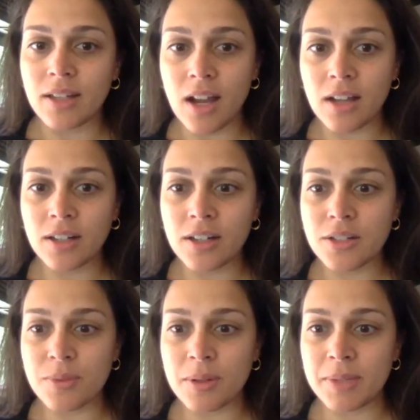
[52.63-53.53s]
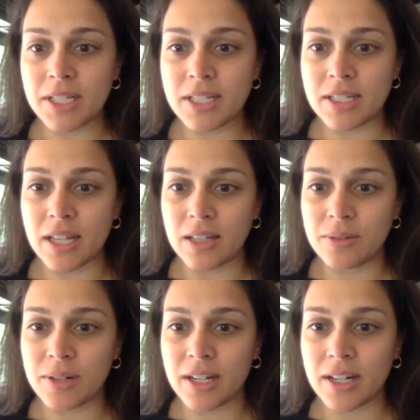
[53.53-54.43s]
Congers, Wilmington,
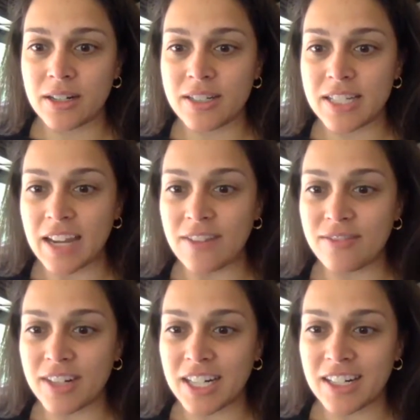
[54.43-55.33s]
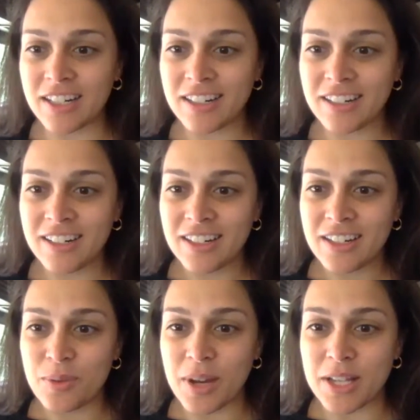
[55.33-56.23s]
Delaware, Denver,
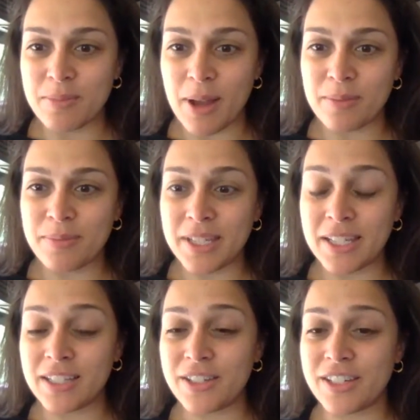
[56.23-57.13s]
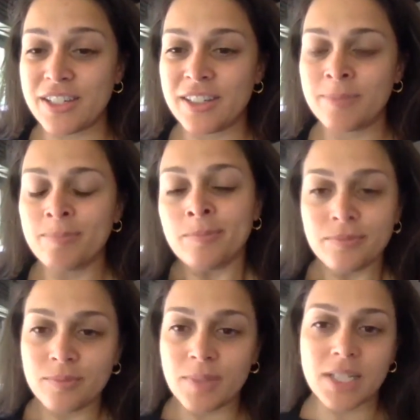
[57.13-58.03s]
West Palm Beach.
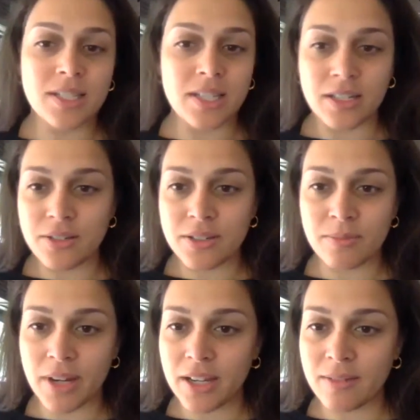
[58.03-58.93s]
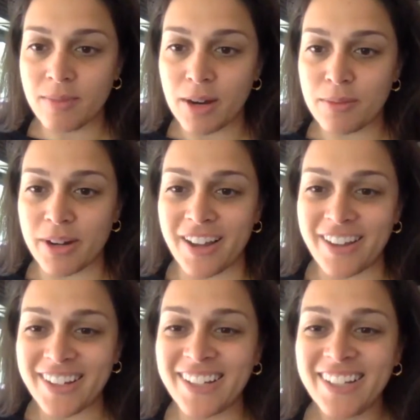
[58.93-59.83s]
We can send you some rain,
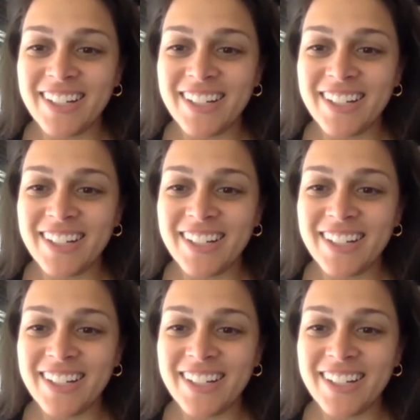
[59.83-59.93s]
Barbara.